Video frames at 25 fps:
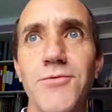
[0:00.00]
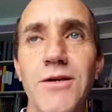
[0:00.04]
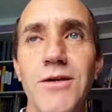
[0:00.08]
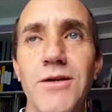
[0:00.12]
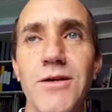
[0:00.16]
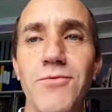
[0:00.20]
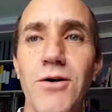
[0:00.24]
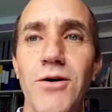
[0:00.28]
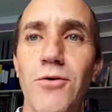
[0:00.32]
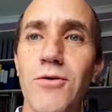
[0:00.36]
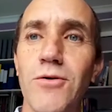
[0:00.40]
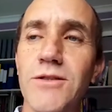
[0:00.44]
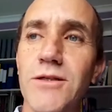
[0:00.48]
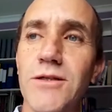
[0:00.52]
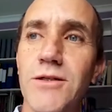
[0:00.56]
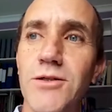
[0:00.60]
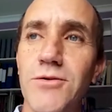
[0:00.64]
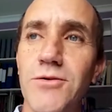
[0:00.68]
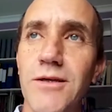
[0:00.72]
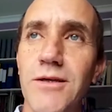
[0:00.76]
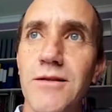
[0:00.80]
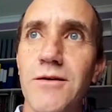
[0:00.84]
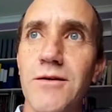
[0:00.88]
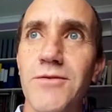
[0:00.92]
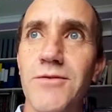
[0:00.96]
we were also
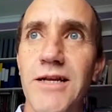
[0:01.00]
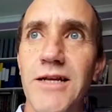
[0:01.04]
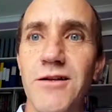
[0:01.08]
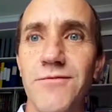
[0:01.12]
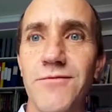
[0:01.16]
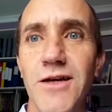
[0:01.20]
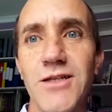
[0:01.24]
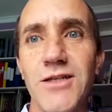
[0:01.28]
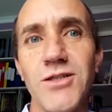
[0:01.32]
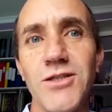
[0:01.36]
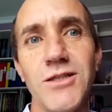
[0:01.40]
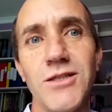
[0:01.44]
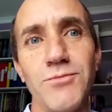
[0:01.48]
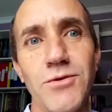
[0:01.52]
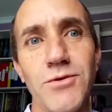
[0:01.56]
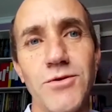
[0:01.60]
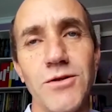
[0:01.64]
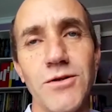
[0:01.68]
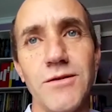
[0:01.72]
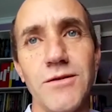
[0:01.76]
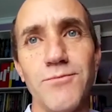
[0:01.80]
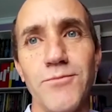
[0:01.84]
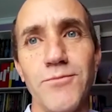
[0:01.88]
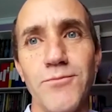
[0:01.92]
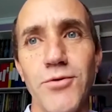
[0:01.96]
doing the renovations
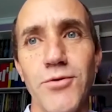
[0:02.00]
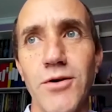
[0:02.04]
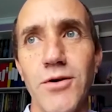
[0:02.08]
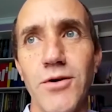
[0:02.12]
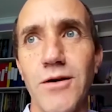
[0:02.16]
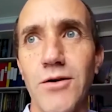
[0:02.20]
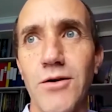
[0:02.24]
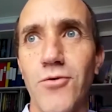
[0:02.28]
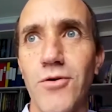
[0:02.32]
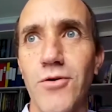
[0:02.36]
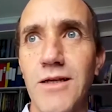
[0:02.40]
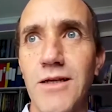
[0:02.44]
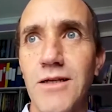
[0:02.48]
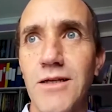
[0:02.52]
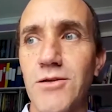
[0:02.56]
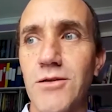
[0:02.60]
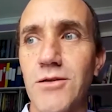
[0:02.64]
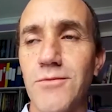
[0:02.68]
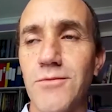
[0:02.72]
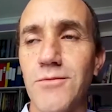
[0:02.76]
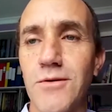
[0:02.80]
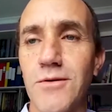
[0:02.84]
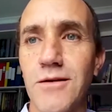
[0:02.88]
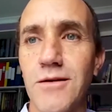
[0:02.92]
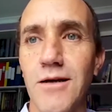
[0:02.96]
because according to
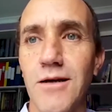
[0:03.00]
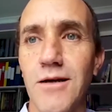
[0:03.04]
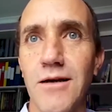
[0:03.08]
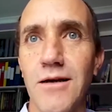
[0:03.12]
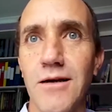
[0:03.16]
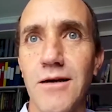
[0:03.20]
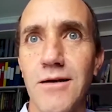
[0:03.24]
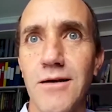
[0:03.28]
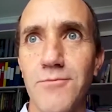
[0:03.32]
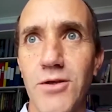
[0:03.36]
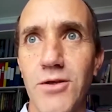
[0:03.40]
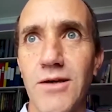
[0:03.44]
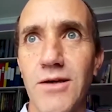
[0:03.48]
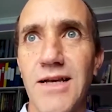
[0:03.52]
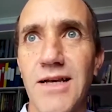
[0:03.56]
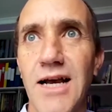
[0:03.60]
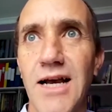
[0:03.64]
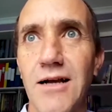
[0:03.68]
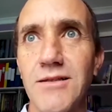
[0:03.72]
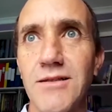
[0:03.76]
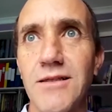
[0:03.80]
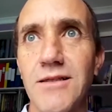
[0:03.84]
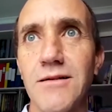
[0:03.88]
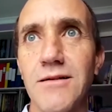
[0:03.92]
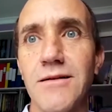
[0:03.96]
the
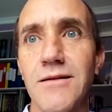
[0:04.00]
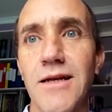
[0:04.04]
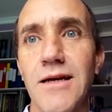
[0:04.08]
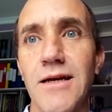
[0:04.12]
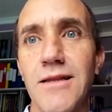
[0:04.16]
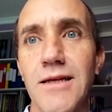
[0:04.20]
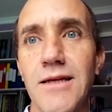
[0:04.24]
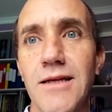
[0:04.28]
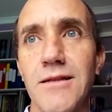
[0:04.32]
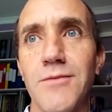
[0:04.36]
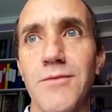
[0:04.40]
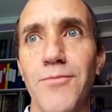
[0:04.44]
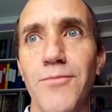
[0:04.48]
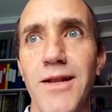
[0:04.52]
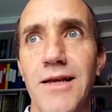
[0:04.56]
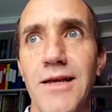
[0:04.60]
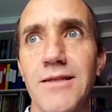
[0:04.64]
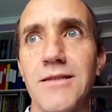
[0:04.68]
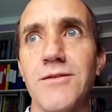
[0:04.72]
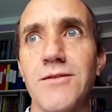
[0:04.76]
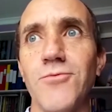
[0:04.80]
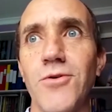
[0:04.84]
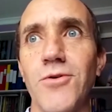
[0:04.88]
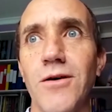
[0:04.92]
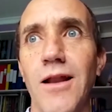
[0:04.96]
council, now that the
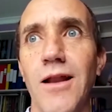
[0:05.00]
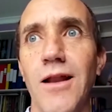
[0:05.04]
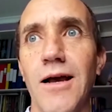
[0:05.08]
plans were like,